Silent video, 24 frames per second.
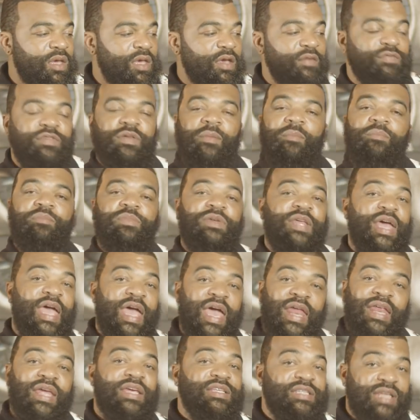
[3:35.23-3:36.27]
If the
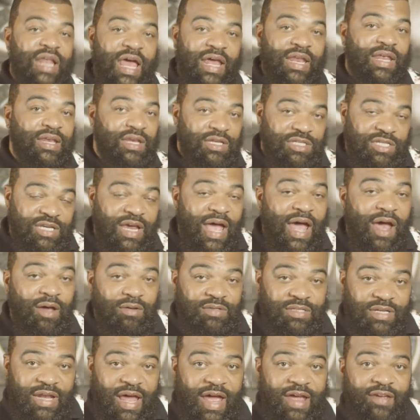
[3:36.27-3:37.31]
daddy is not in the
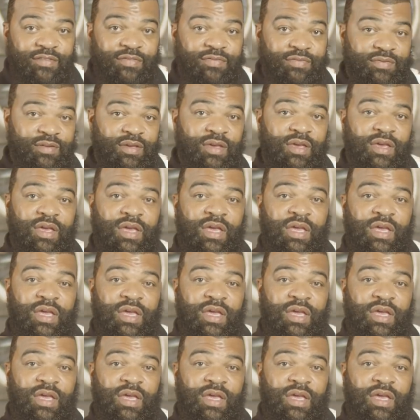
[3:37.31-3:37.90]
child's life,